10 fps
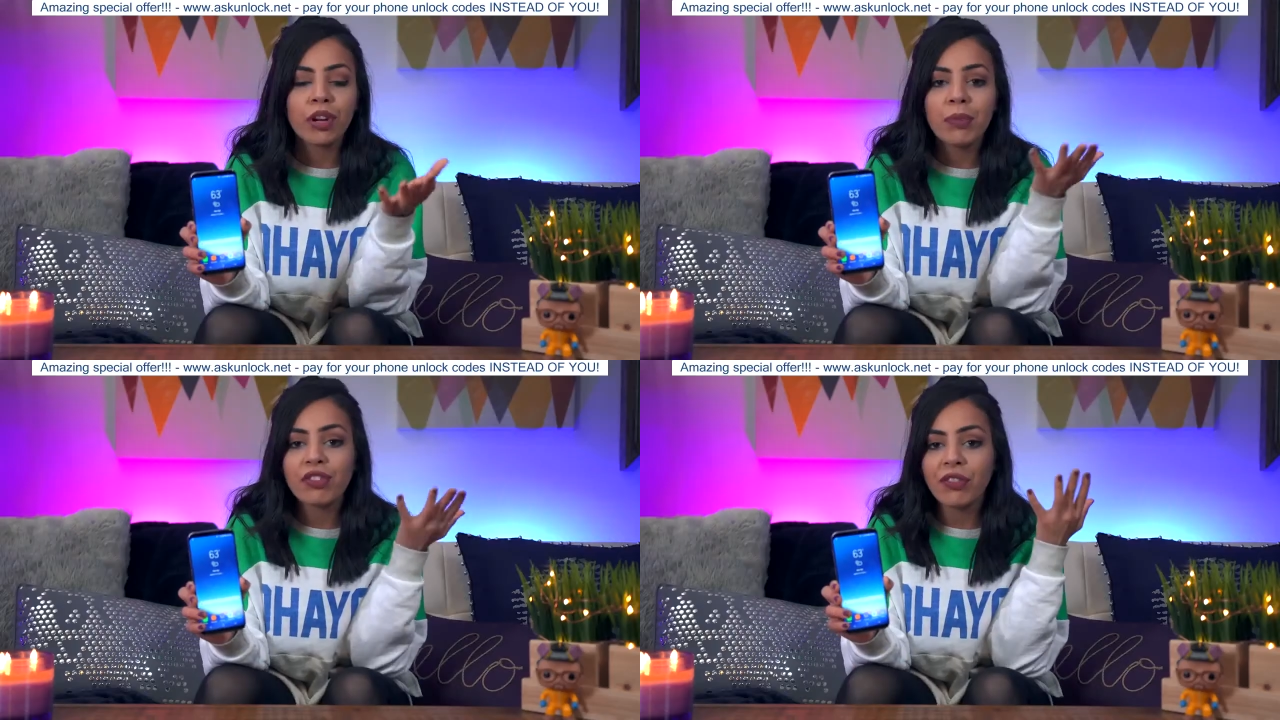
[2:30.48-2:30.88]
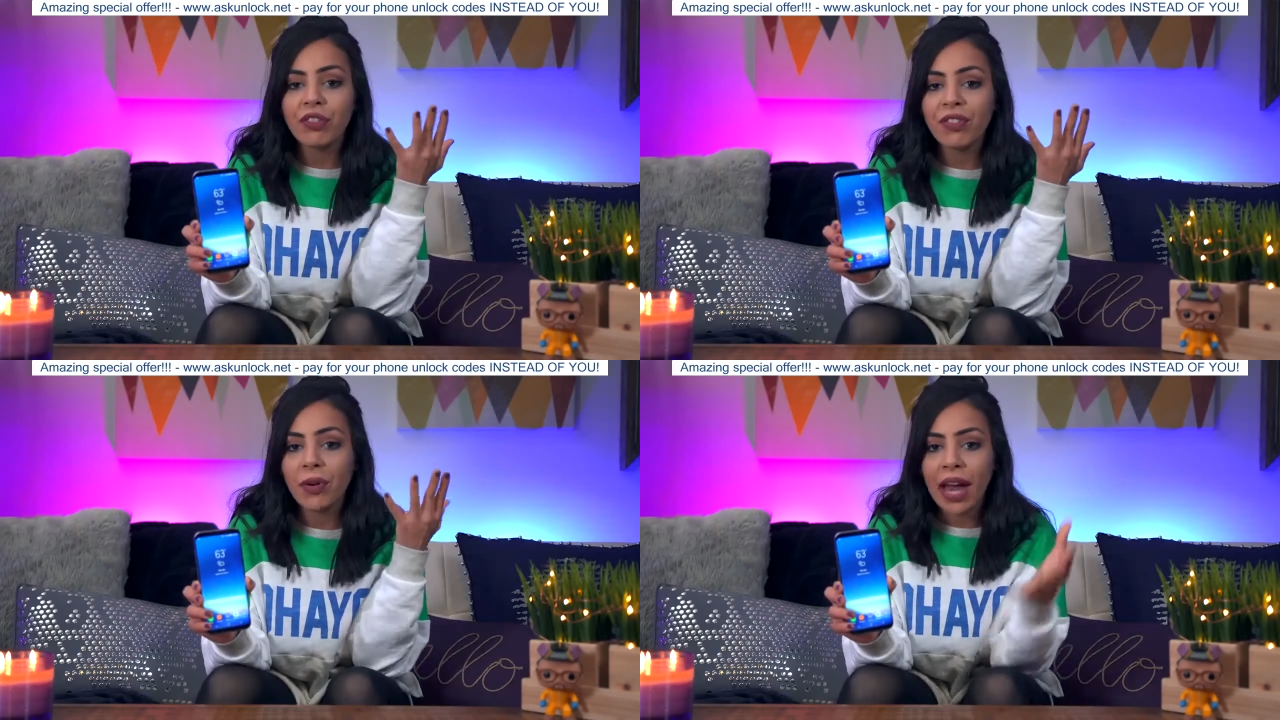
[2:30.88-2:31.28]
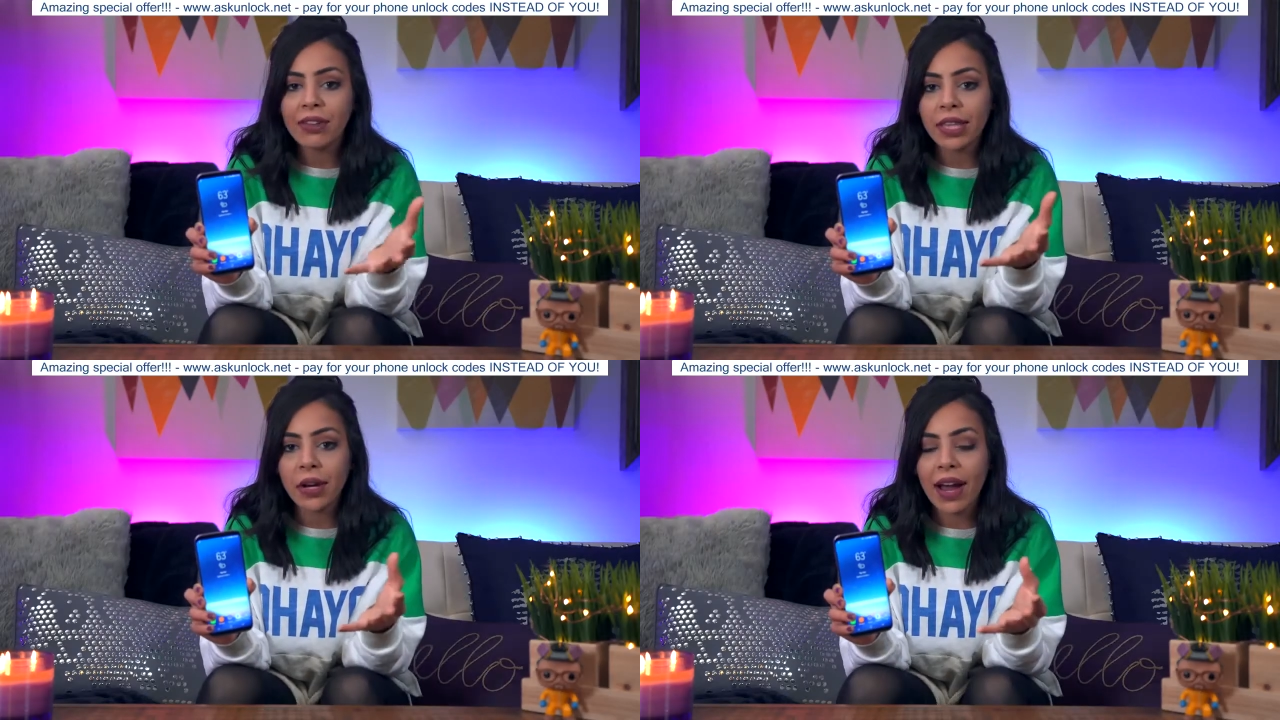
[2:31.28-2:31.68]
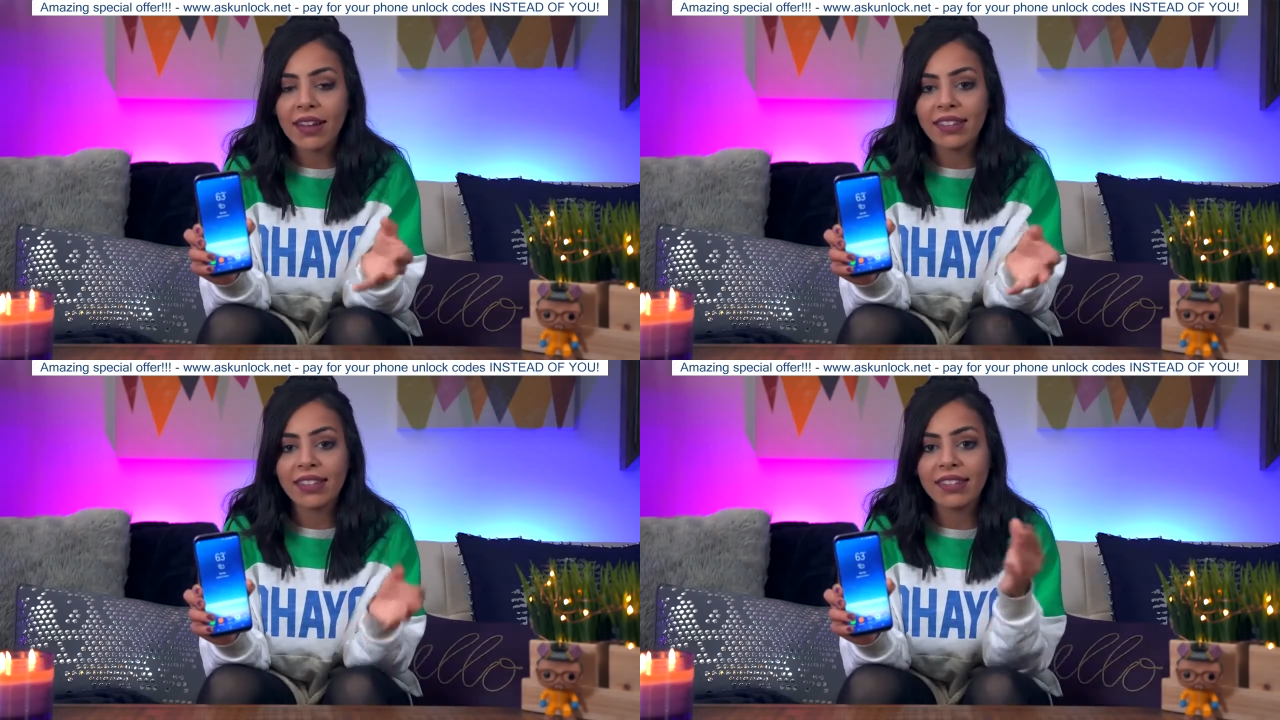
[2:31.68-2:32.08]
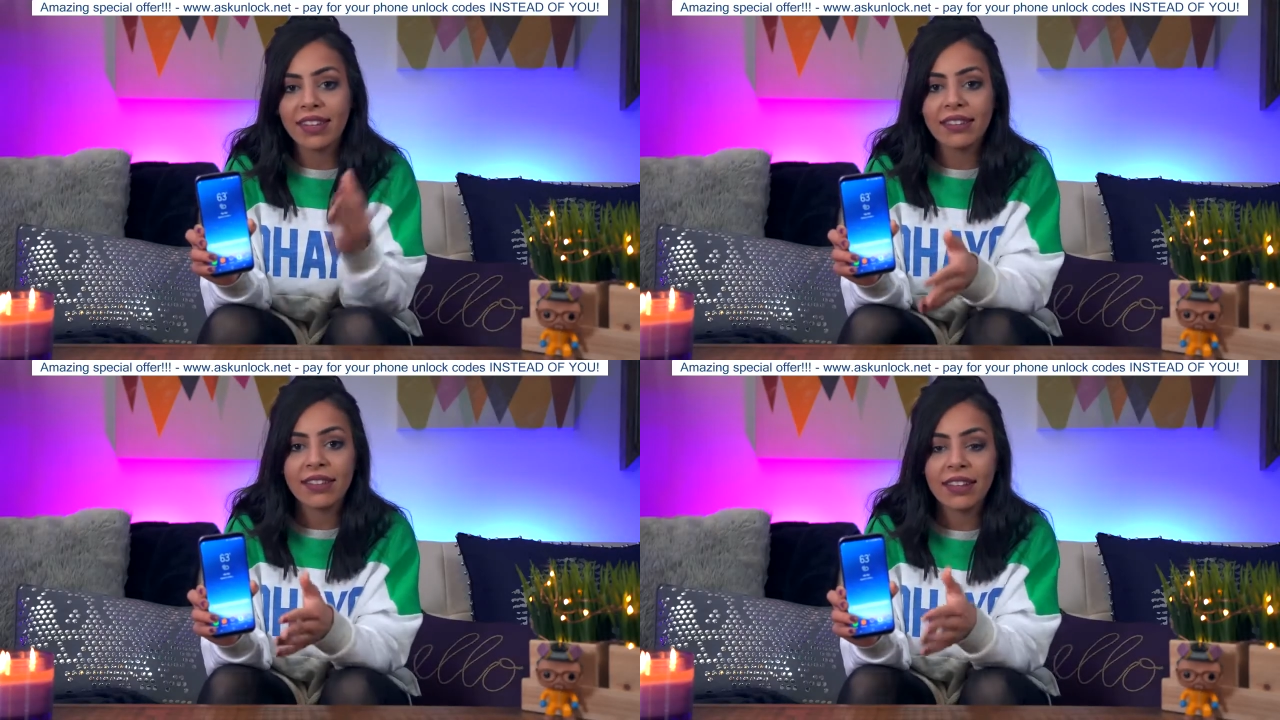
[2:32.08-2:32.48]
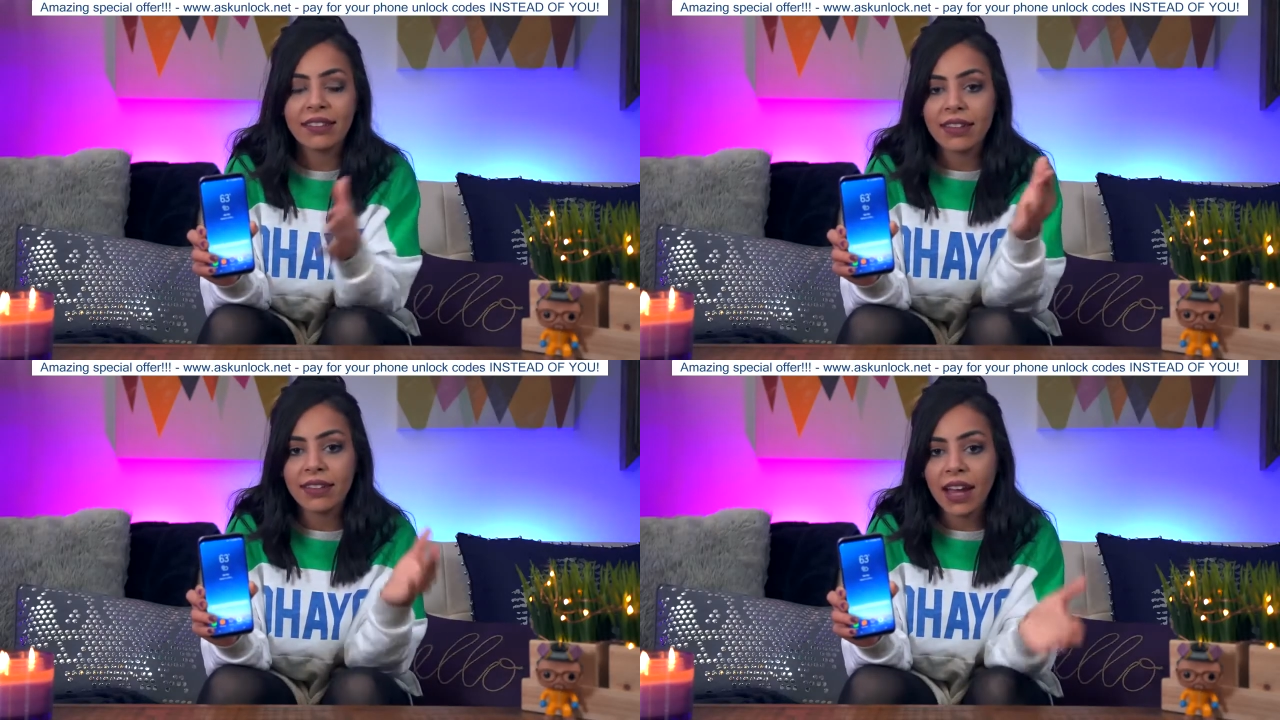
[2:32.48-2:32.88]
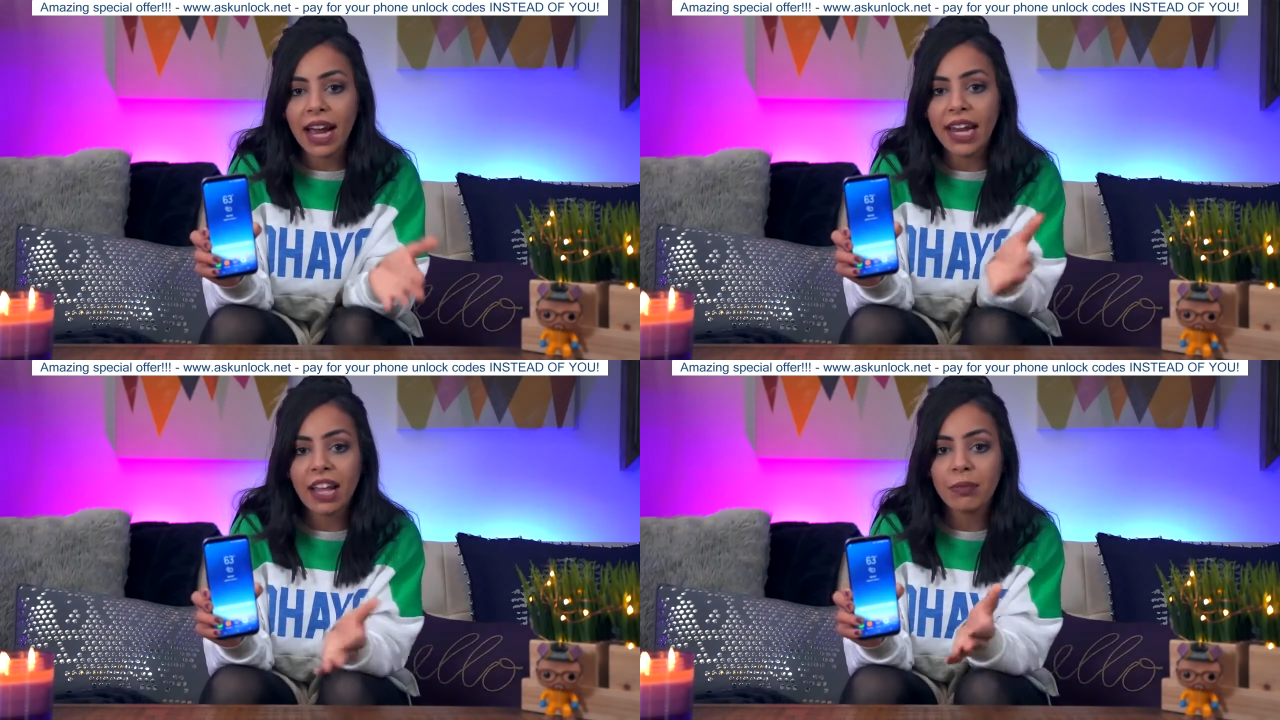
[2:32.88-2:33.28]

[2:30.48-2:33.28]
Pretty much every phone out there has a 16:9